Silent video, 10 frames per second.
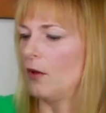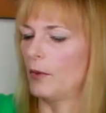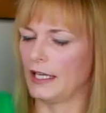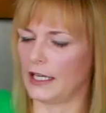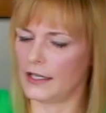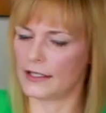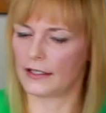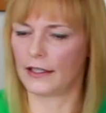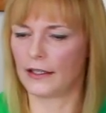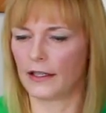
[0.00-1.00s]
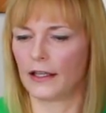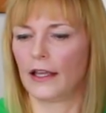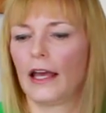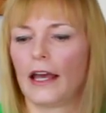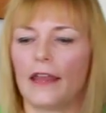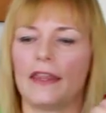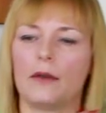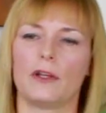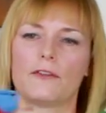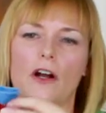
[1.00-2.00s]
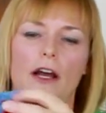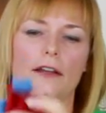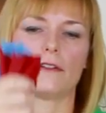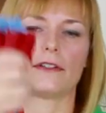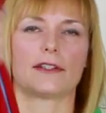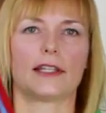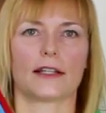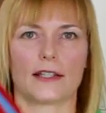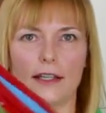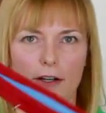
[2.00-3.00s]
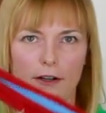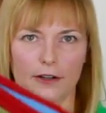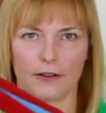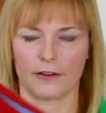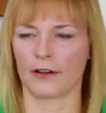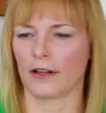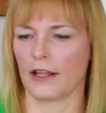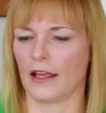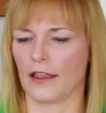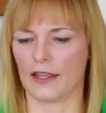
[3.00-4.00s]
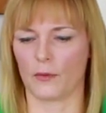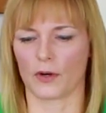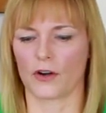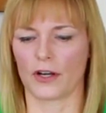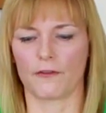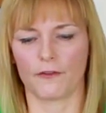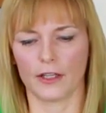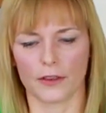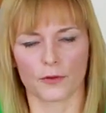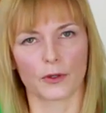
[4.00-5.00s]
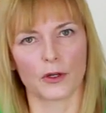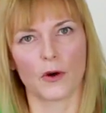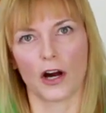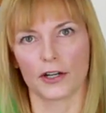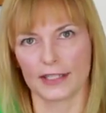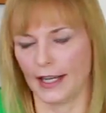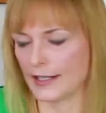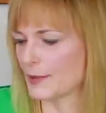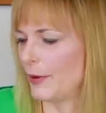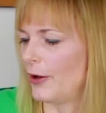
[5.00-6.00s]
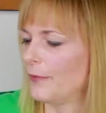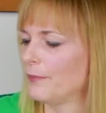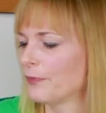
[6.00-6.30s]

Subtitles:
we need. And then we've got 6 here that we're going to feed through our tennis ball.